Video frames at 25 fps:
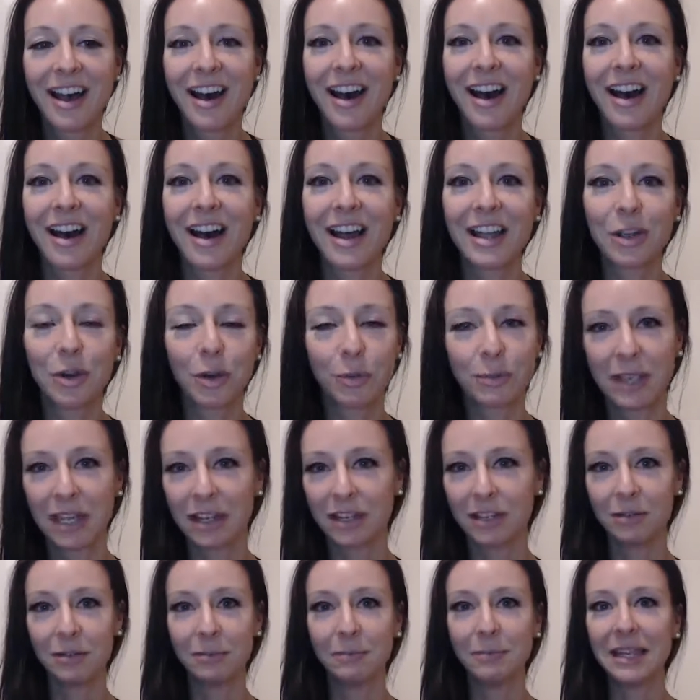I hope you
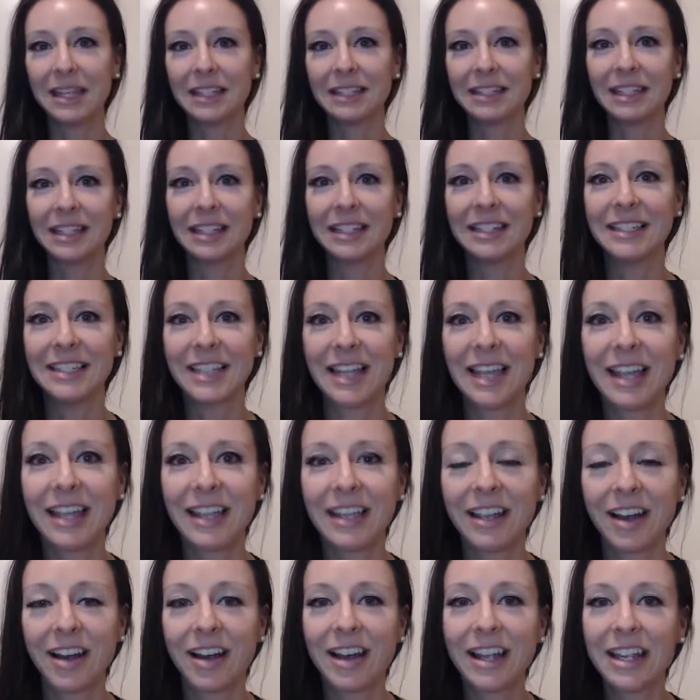had an amazing
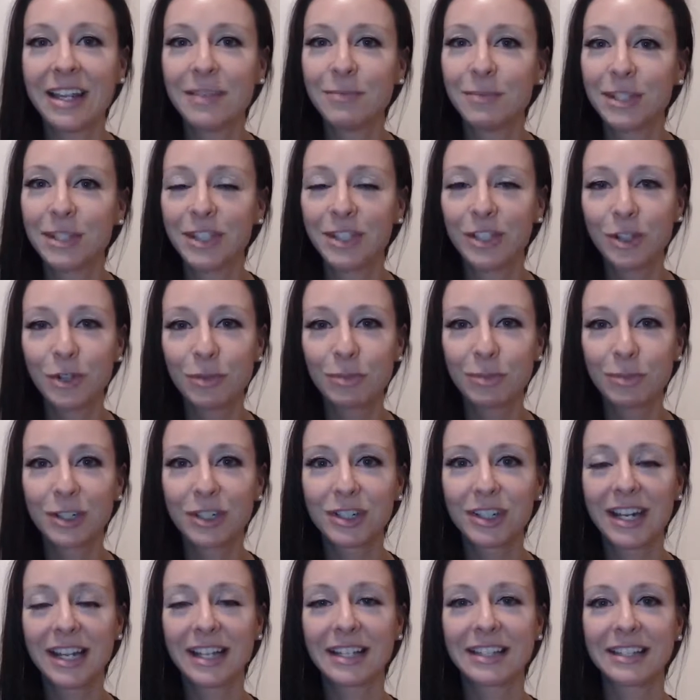day. I am super
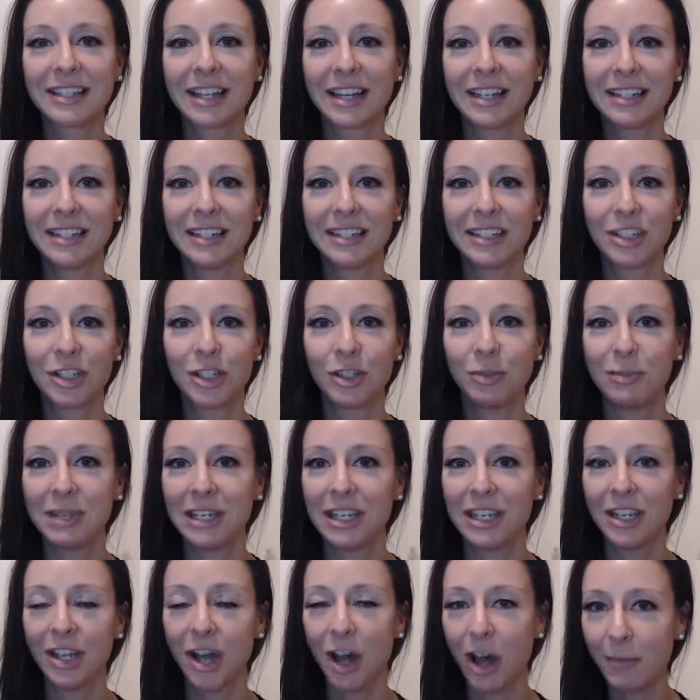excited to
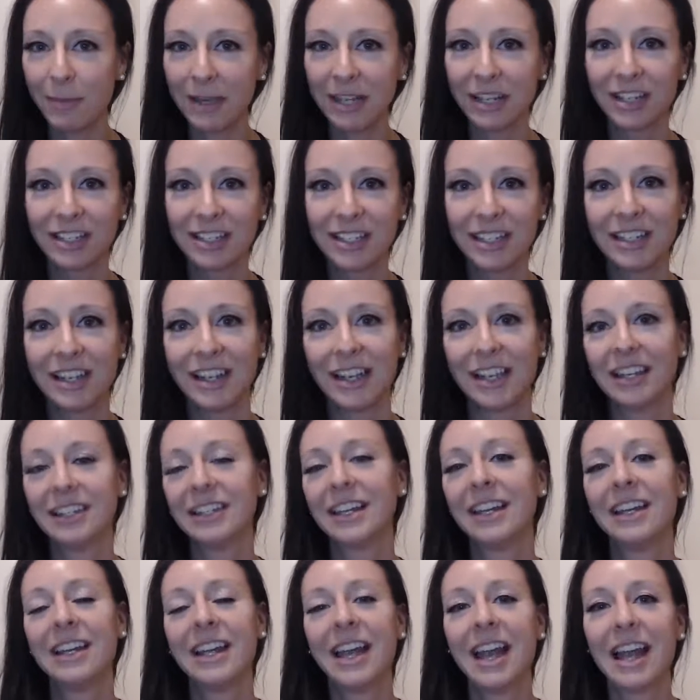be hopping on tonight
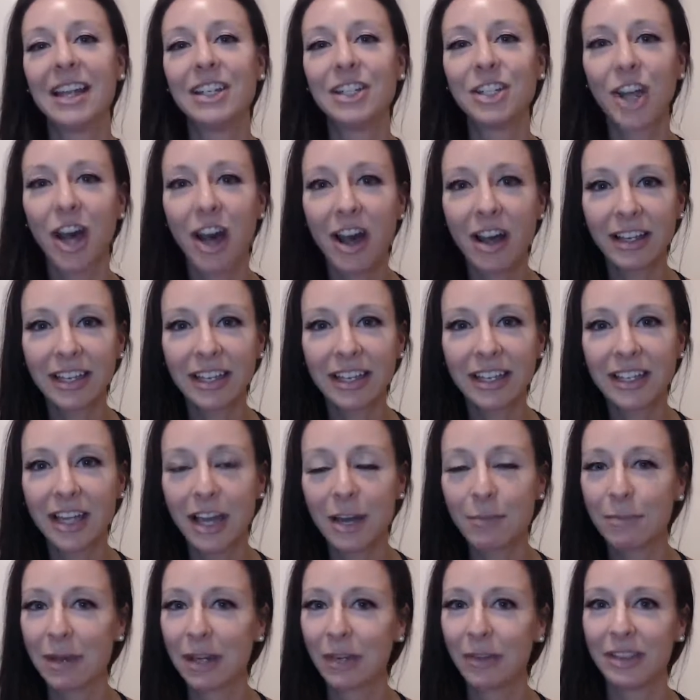and talking
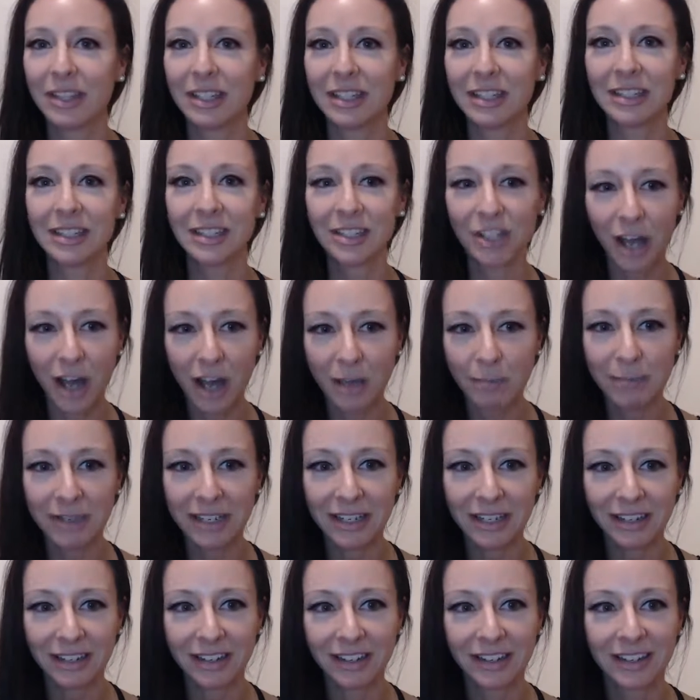about this
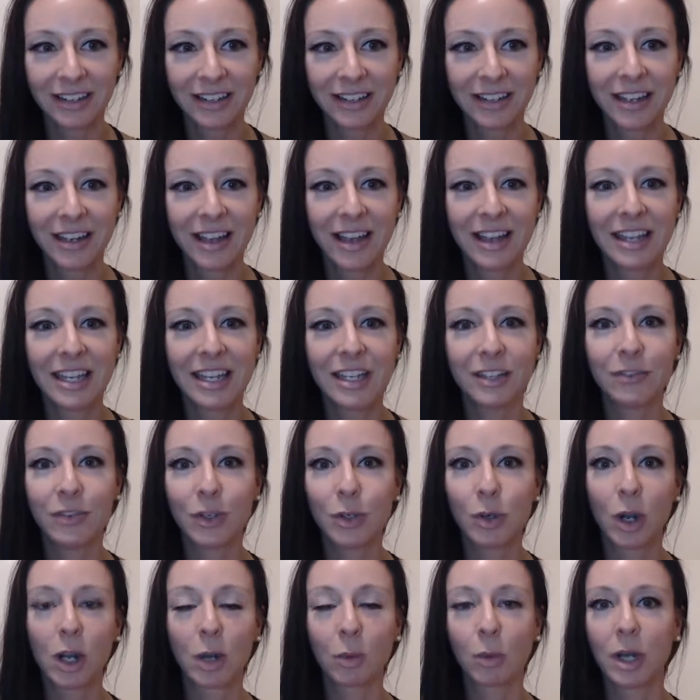topic. If you
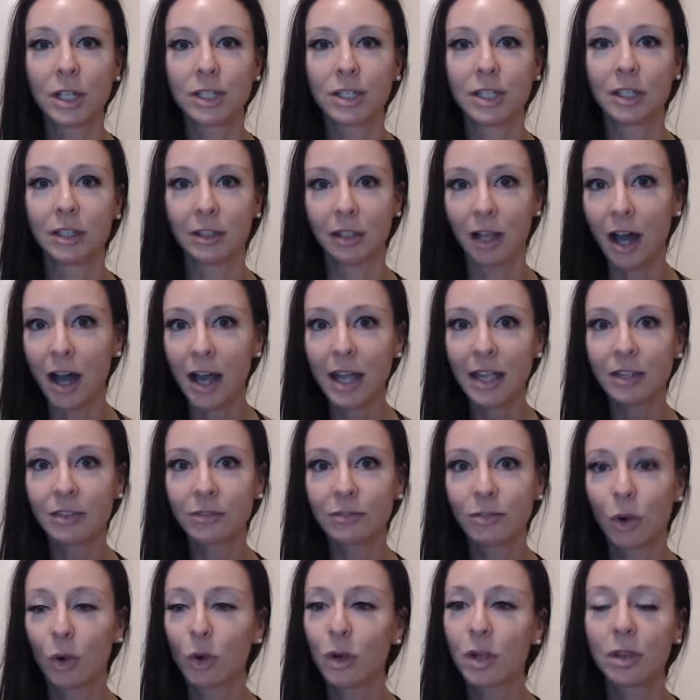are watching live
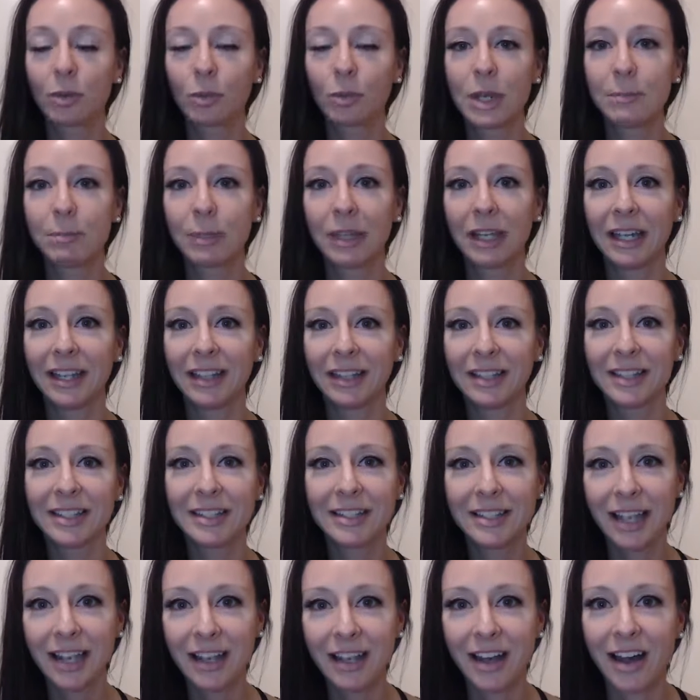or the replay,
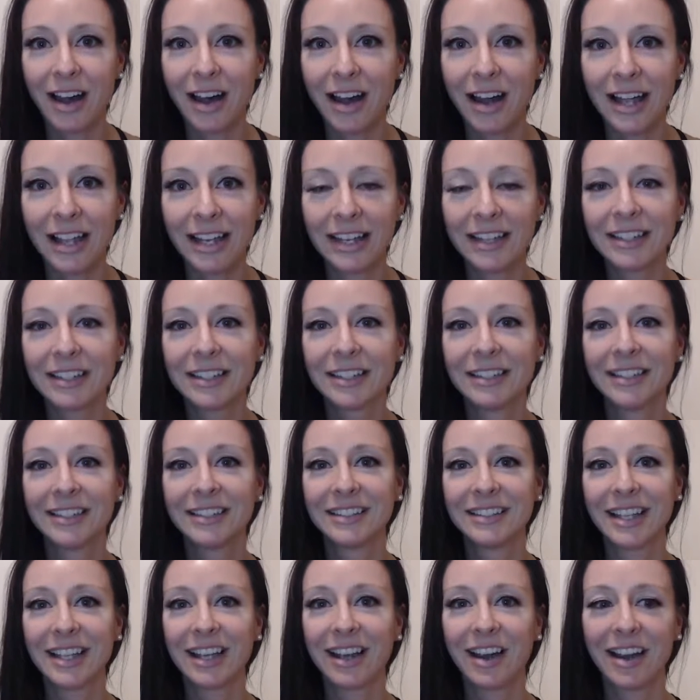say hi.
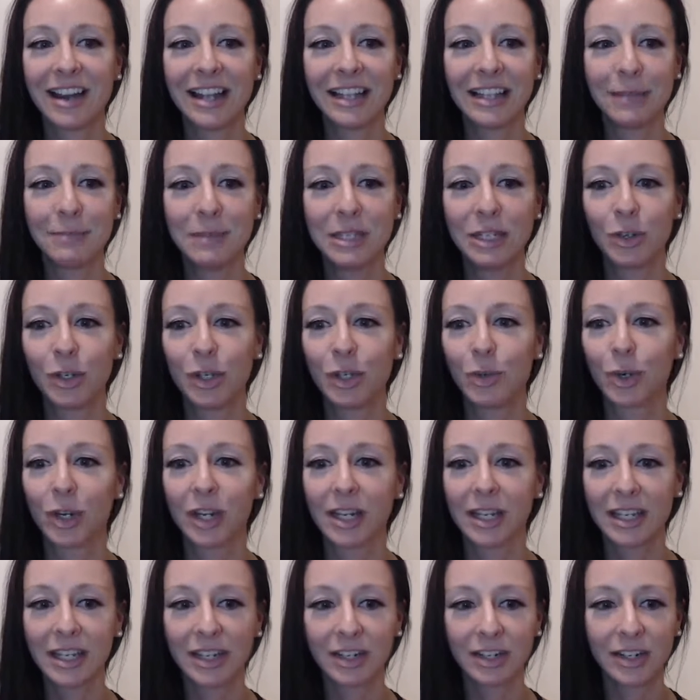Say hi. Let me know you are
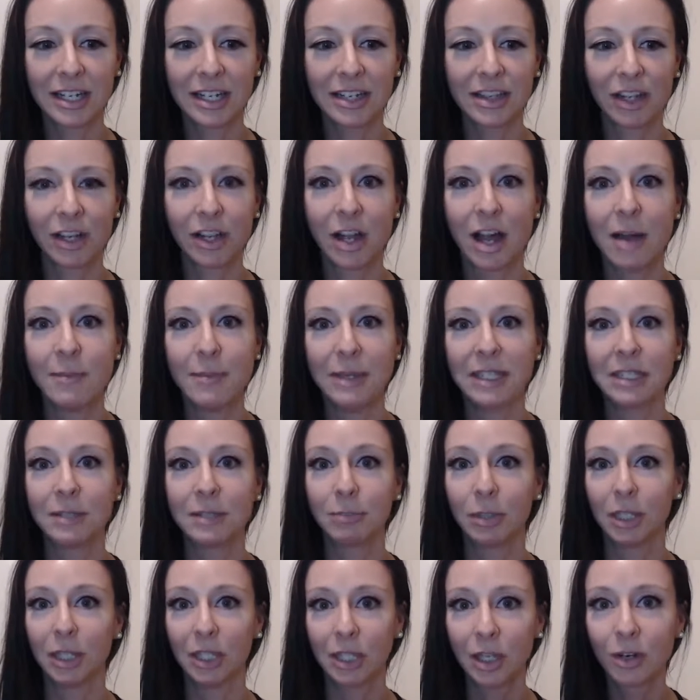here in the comments
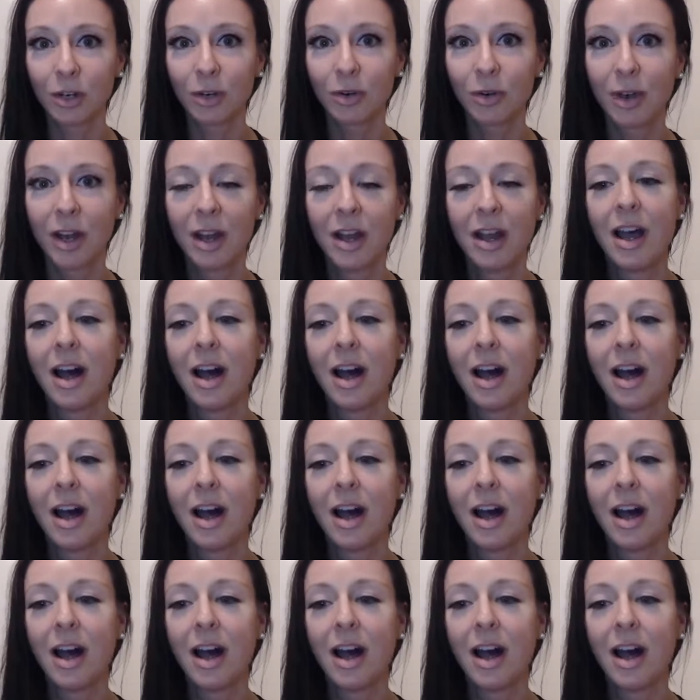below.